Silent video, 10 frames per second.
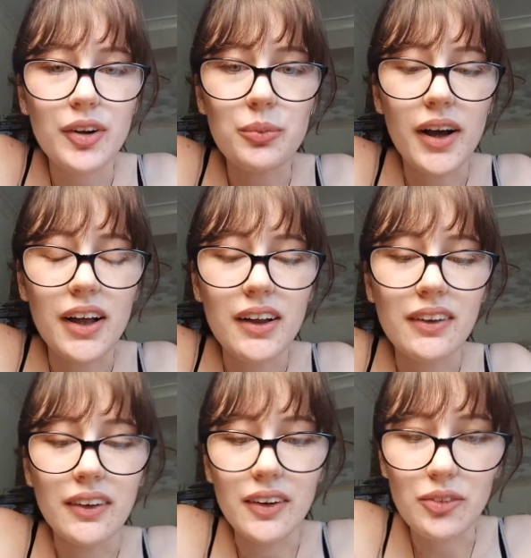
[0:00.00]

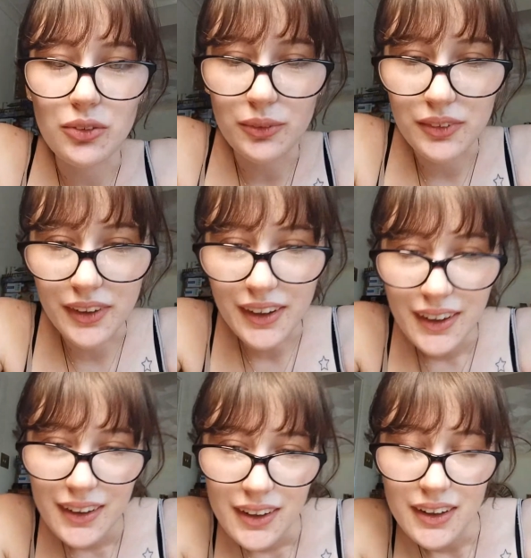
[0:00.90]
Well, that's so annoying.
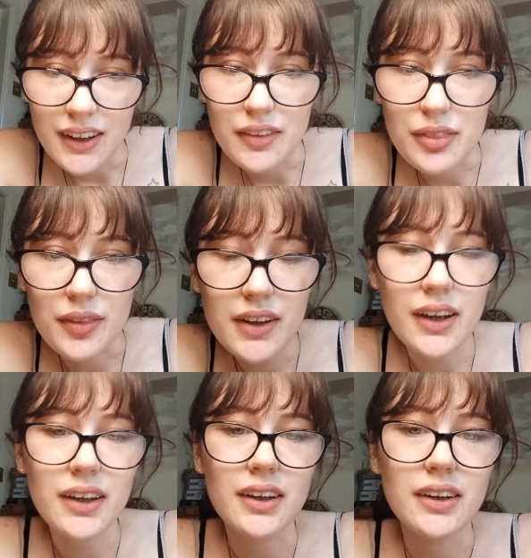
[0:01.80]
I think I
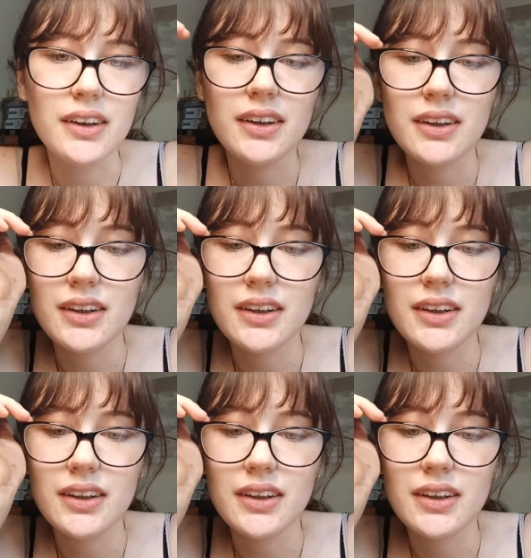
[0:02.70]
can